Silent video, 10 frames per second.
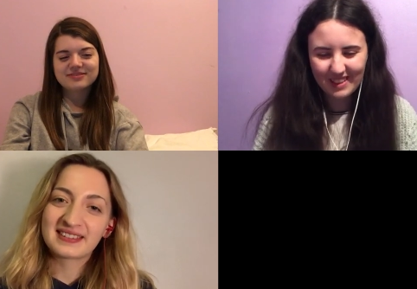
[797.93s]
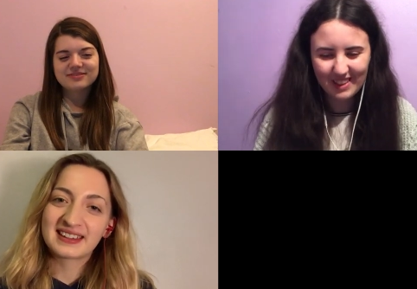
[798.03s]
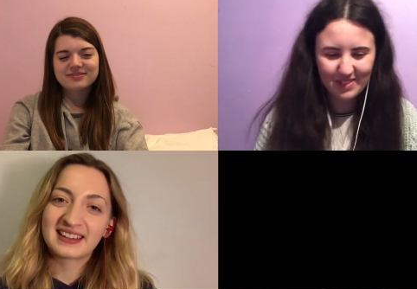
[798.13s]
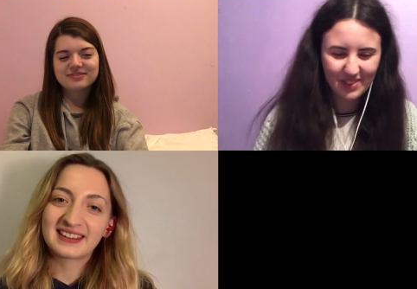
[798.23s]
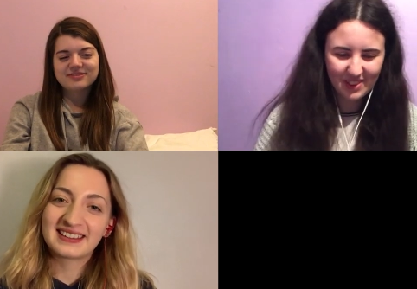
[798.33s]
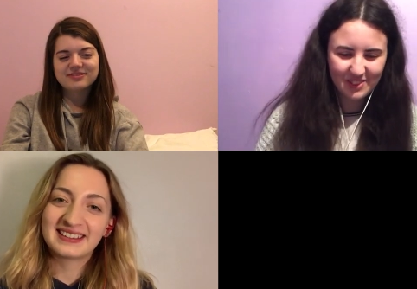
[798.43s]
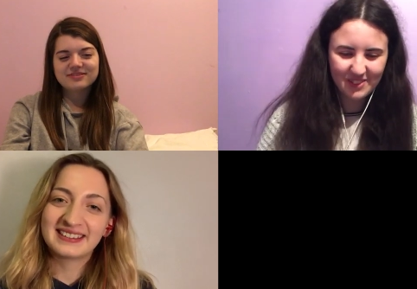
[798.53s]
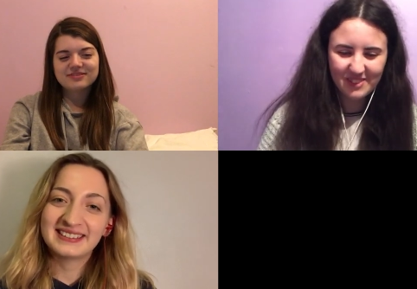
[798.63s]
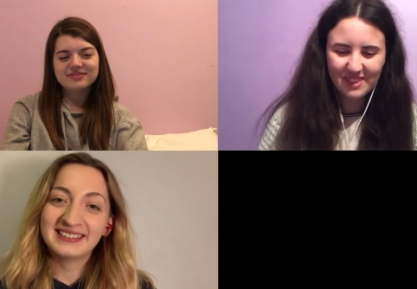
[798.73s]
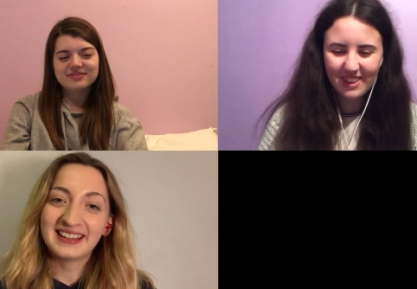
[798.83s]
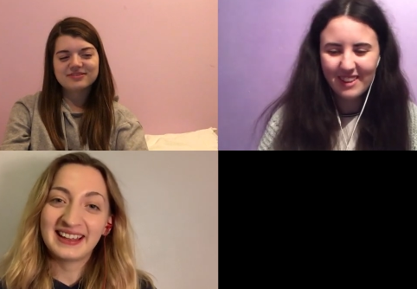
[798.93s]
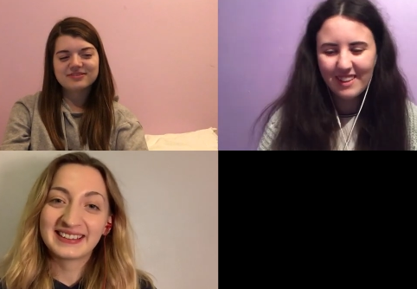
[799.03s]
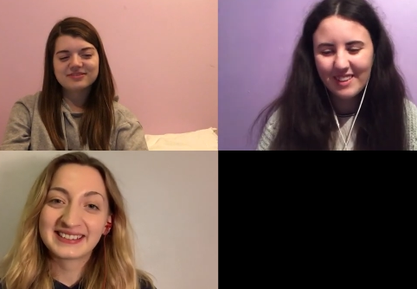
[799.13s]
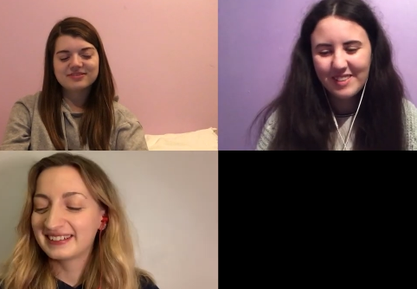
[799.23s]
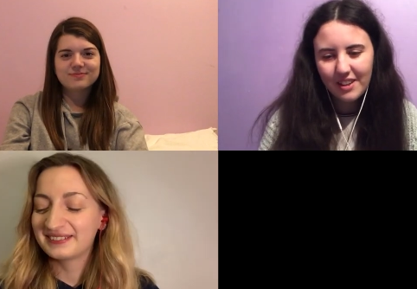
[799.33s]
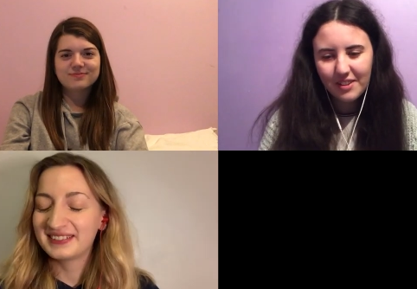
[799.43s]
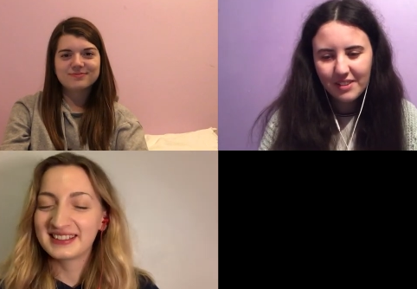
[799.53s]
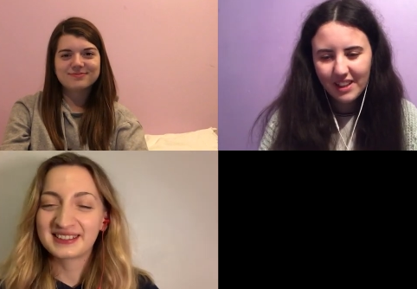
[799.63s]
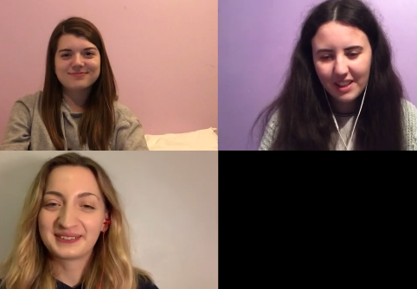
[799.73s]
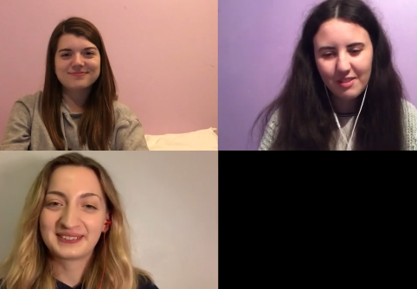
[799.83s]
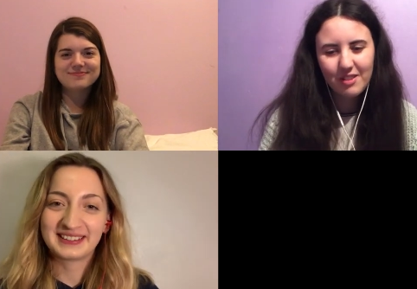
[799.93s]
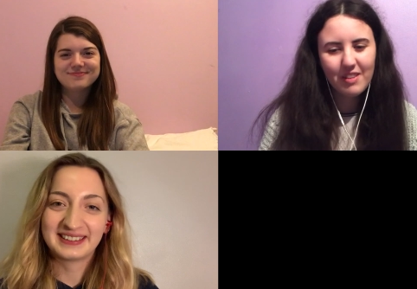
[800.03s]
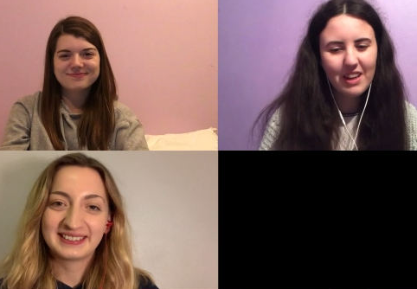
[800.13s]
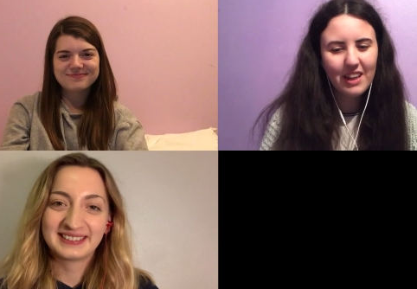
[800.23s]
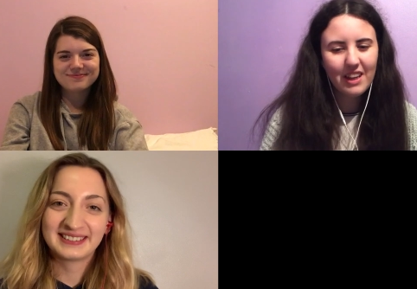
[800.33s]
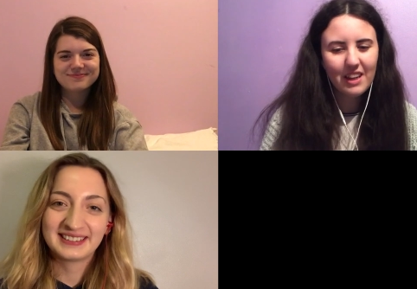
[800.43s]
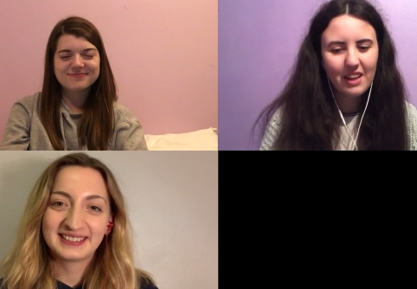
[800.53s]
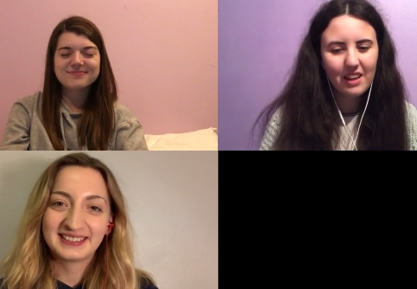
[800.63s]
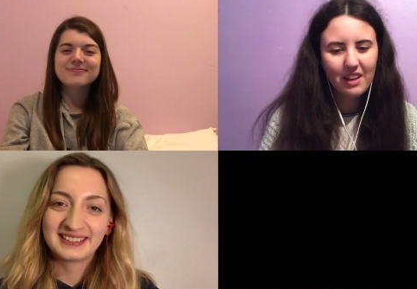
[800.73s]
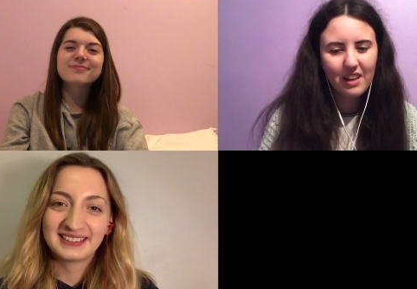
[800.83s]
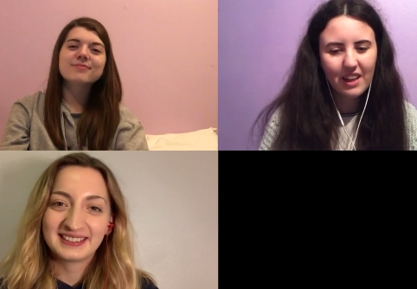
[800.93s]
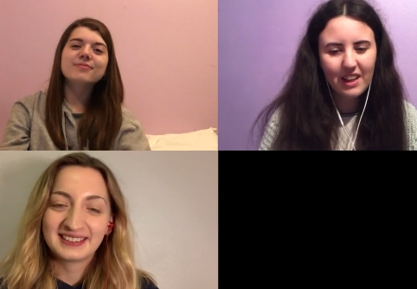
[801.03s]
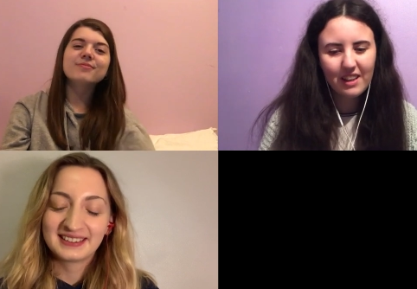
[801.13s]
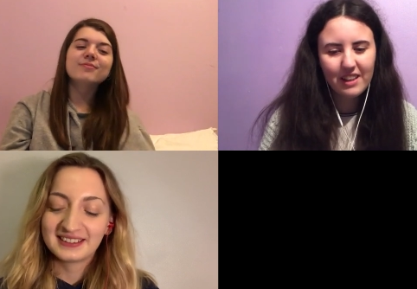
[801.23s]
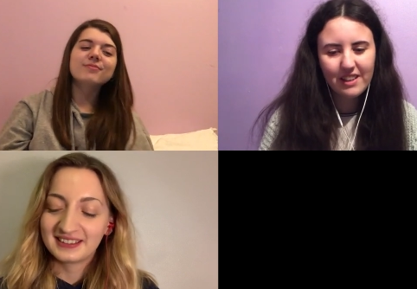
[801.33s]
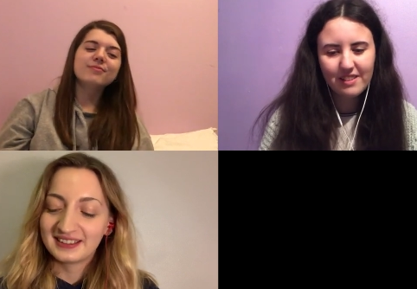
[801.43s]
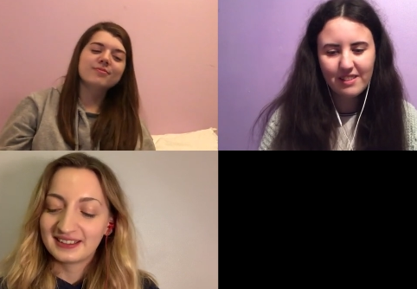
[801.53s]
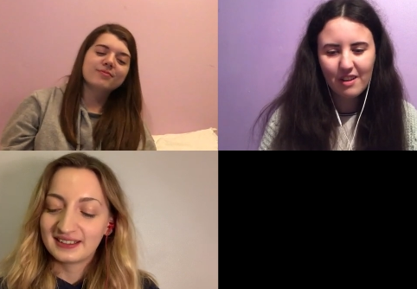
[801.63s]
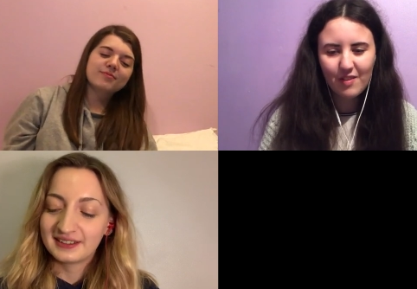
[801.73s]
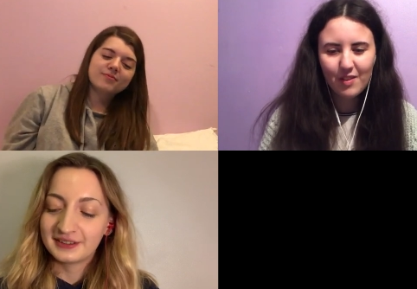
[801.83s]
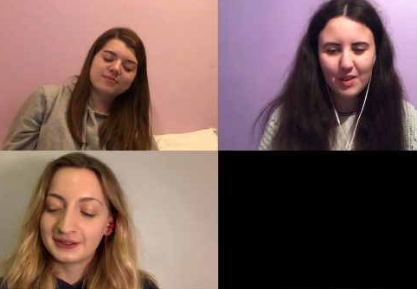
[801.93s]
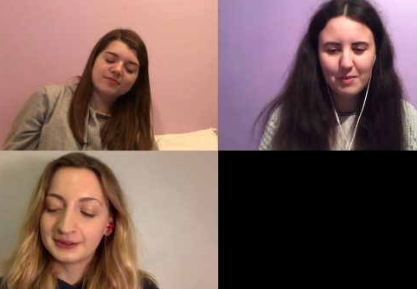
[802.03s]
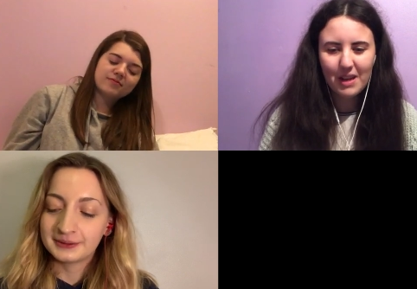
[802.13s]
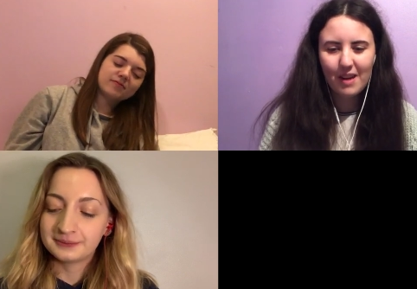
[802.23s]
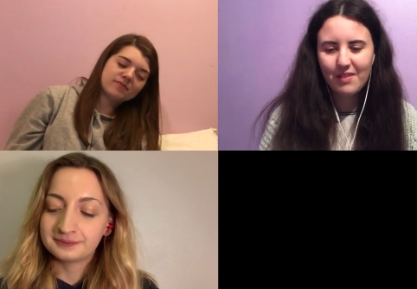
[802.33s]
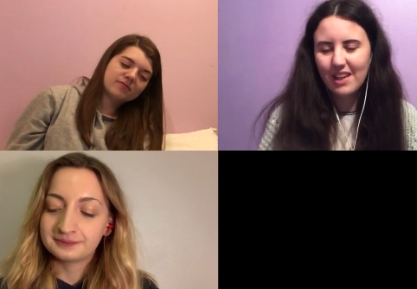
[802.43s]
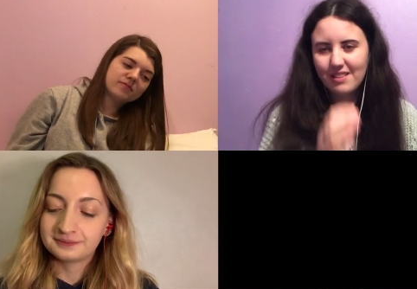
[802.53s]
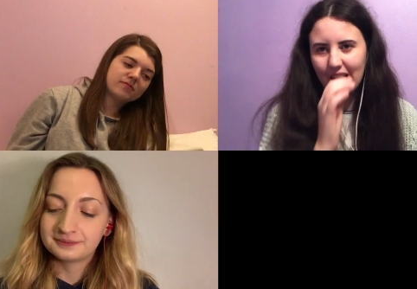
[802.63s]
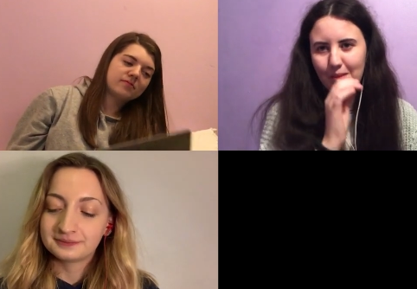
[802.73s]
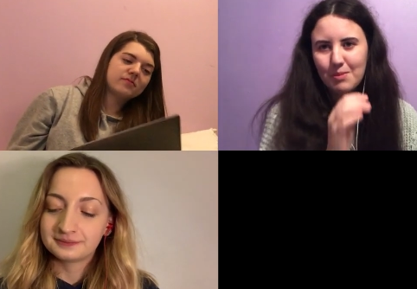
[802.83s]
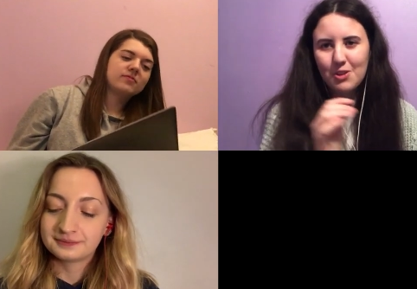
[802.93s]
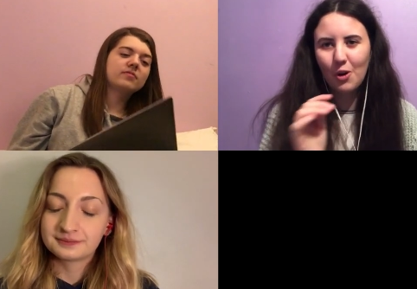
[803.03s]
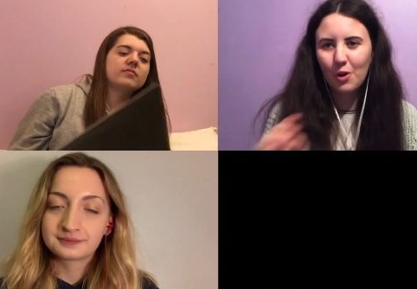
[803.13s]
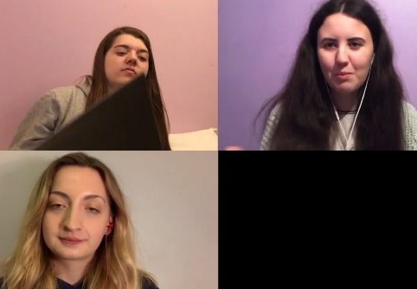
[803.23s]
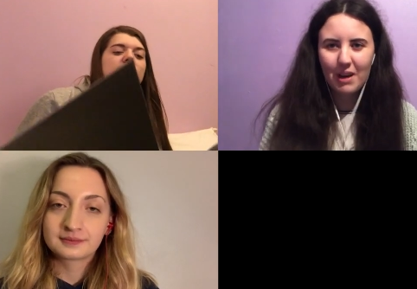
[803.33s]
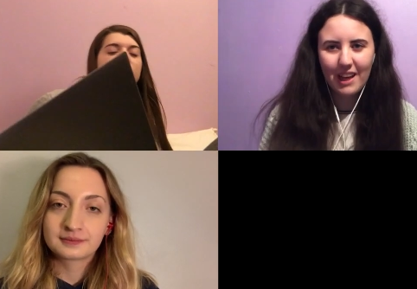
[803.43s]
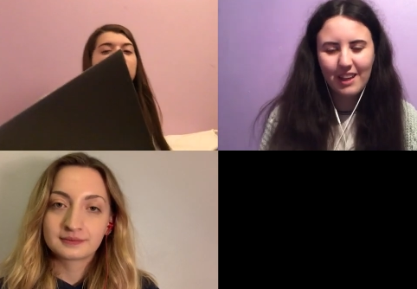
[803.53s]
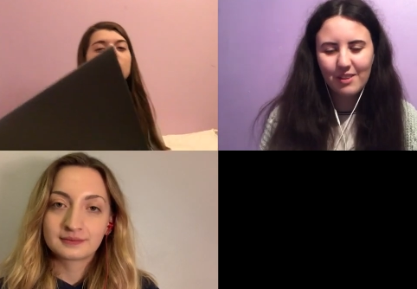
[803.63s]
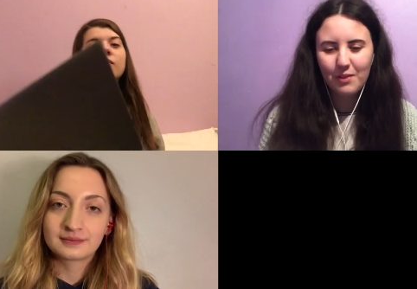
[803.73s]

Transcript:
Speaker 1: That'd be cool. Yes, I don't so think it was really like necessary for them to have that same song playing